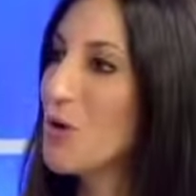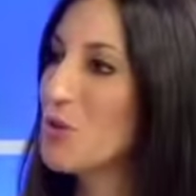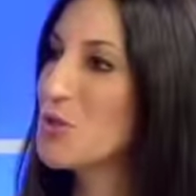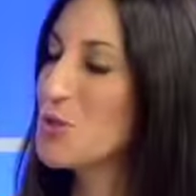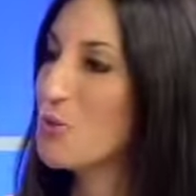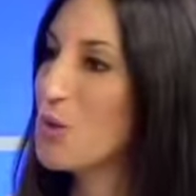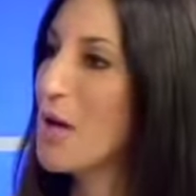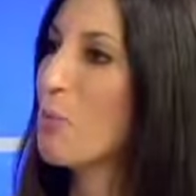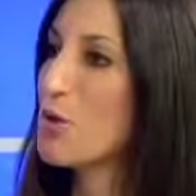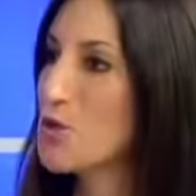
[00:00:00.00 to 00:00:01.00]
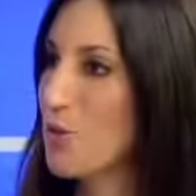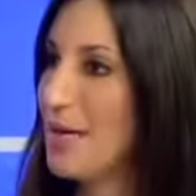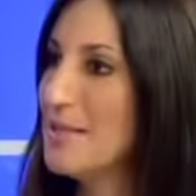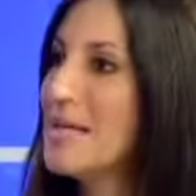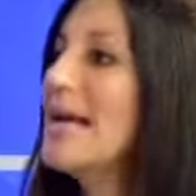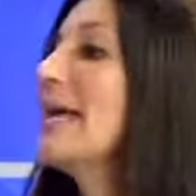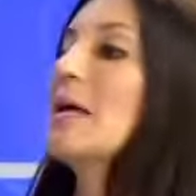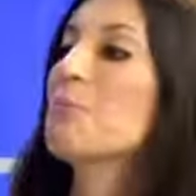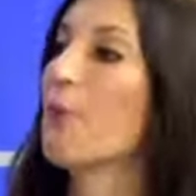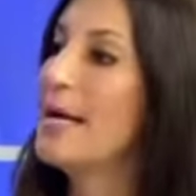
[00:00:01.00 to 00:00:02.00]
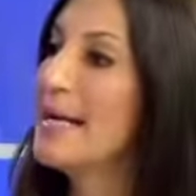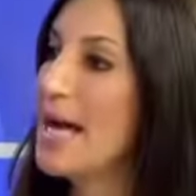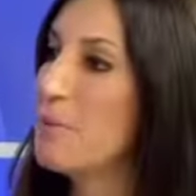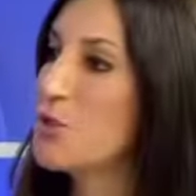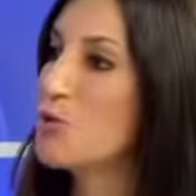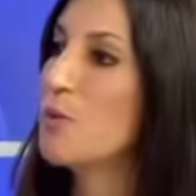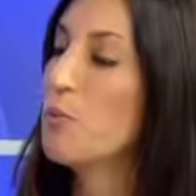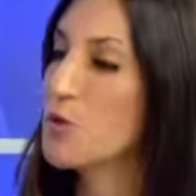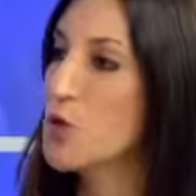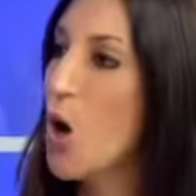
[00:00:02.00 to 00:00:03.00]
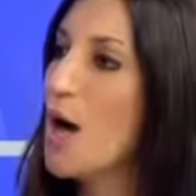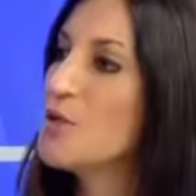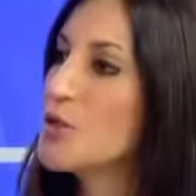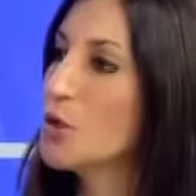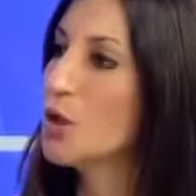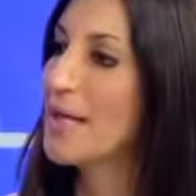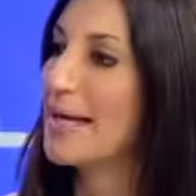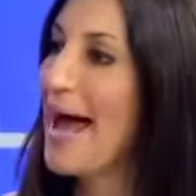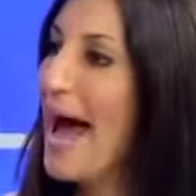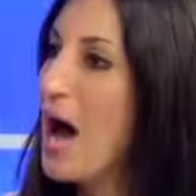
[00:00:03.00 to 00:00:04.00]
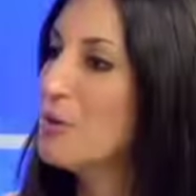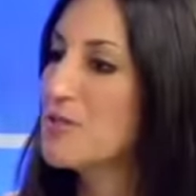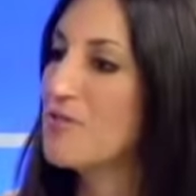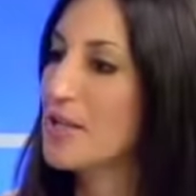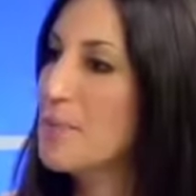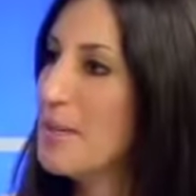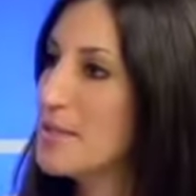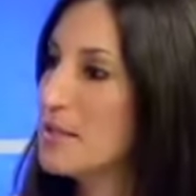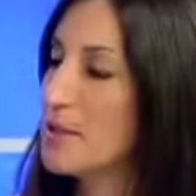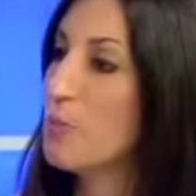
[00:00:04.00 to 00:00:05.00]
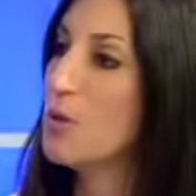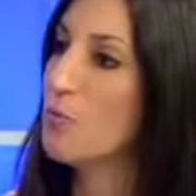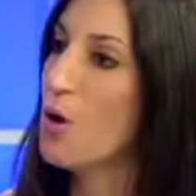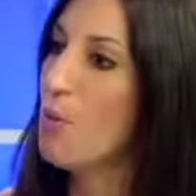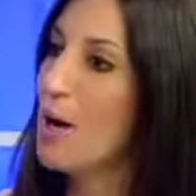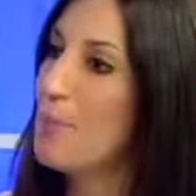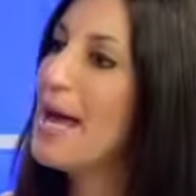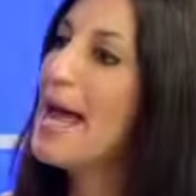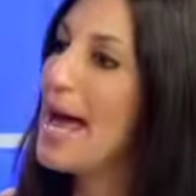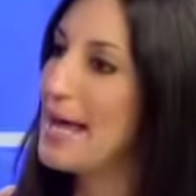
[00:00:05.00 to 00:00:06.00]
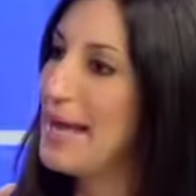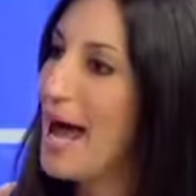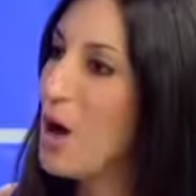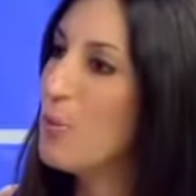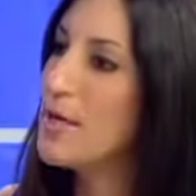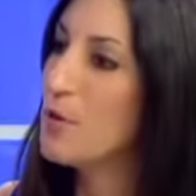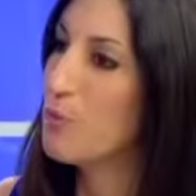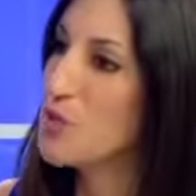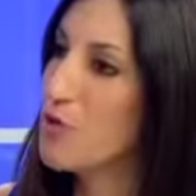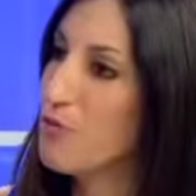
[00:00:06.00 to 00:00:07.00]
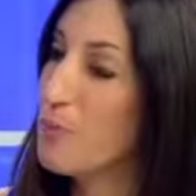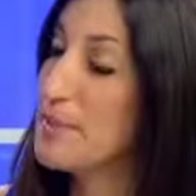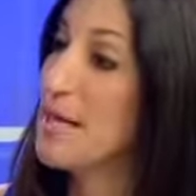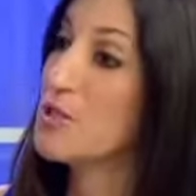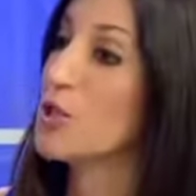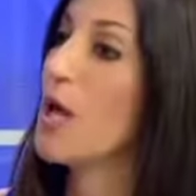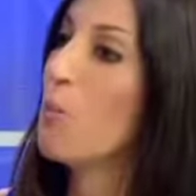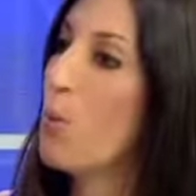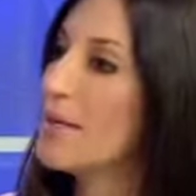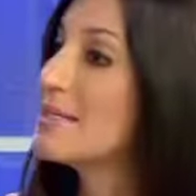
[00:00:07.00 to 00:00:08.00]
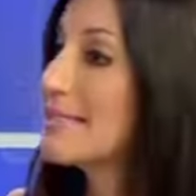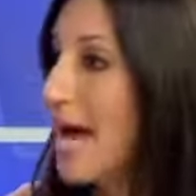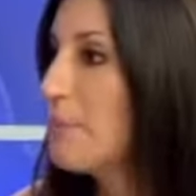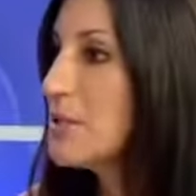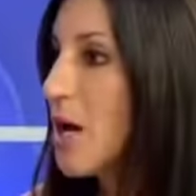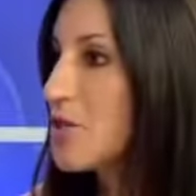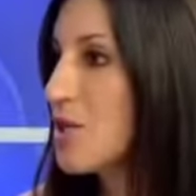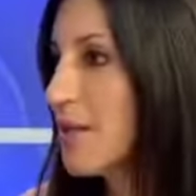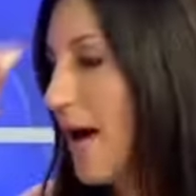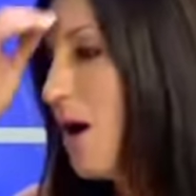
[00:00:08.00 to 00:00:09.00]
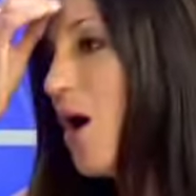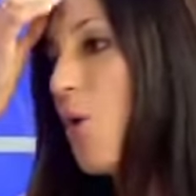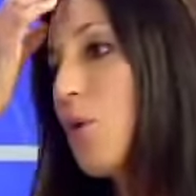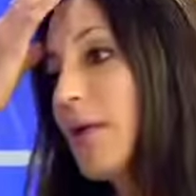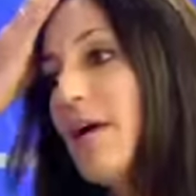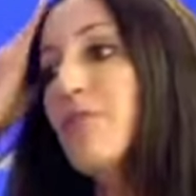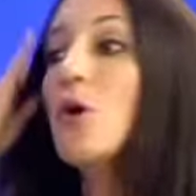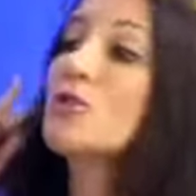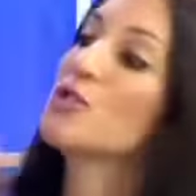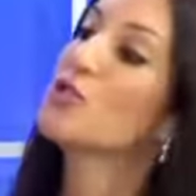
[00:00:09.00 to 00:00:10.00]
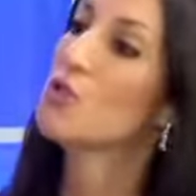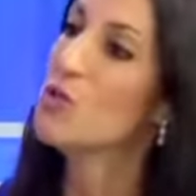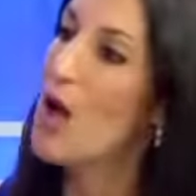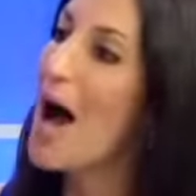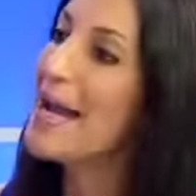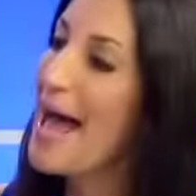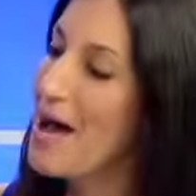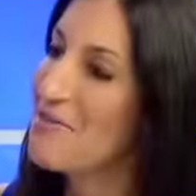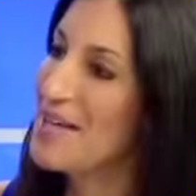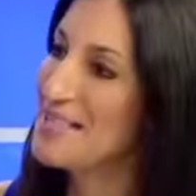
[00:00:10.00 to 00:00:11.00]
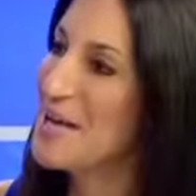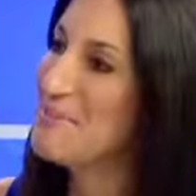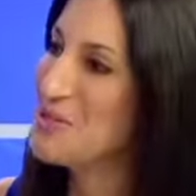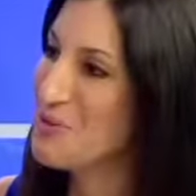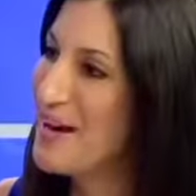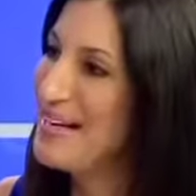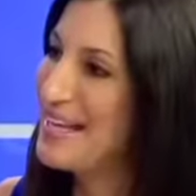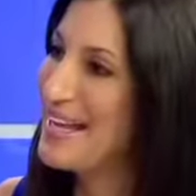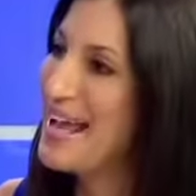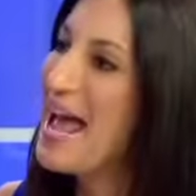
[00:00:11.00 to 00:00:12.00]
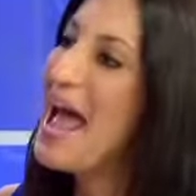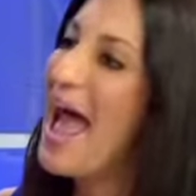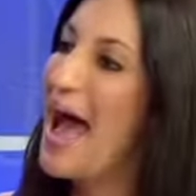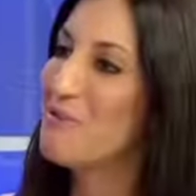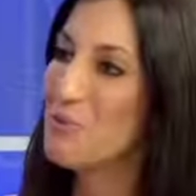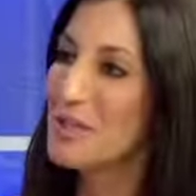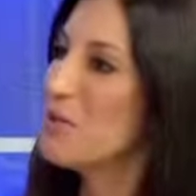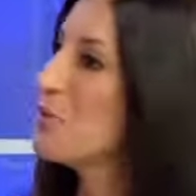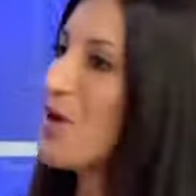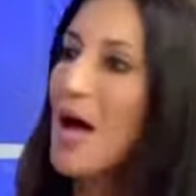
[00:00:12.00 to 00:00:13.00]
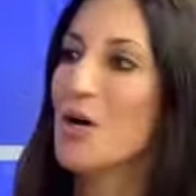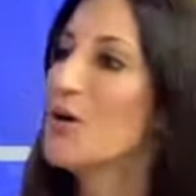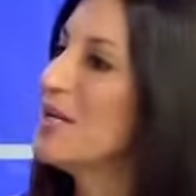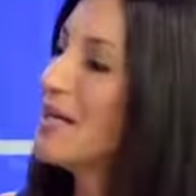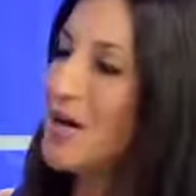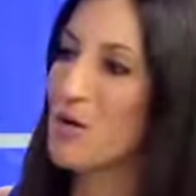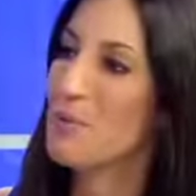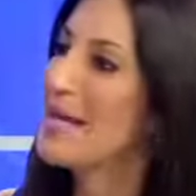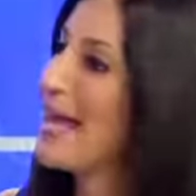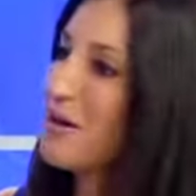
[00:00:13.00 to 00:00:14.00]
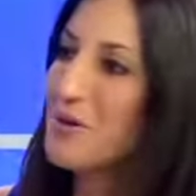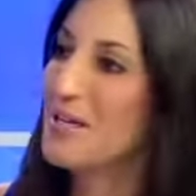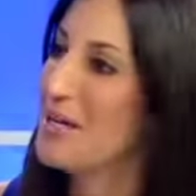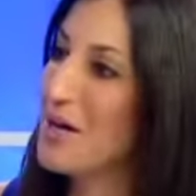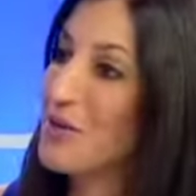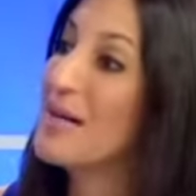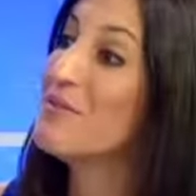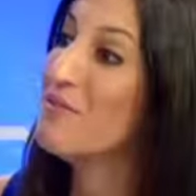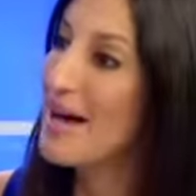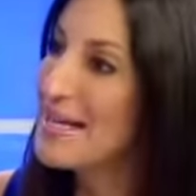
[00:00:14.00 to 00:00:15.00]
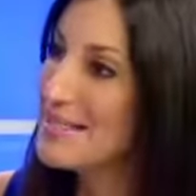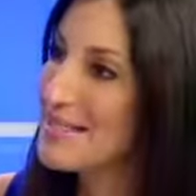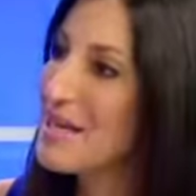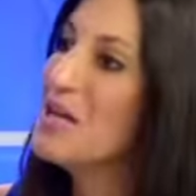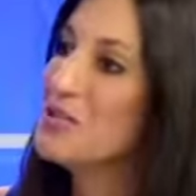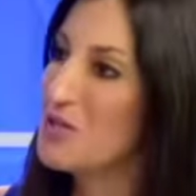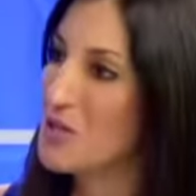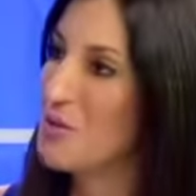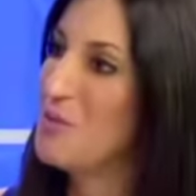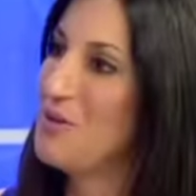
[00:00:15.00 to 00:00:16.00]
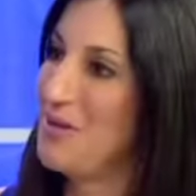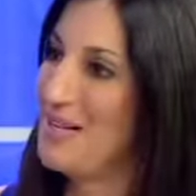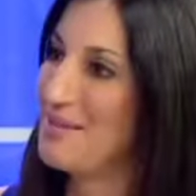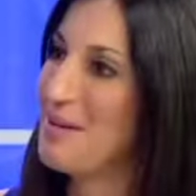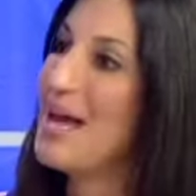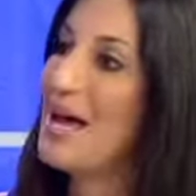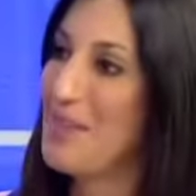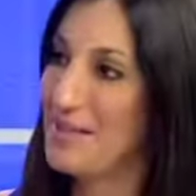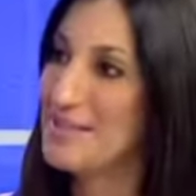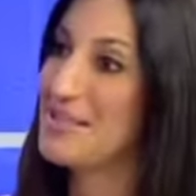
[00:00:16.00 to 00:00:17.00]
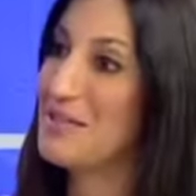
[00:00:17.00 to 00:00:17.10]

go to school and we're trained in brain chemistry, we're taught to look at how developmentally we grow up and how we can reach our full potential and what is sabotaging that. Where life coaches do not have that type of training, and really we're not cookie cutter and we can't cookie cutter advice to the community. And that's the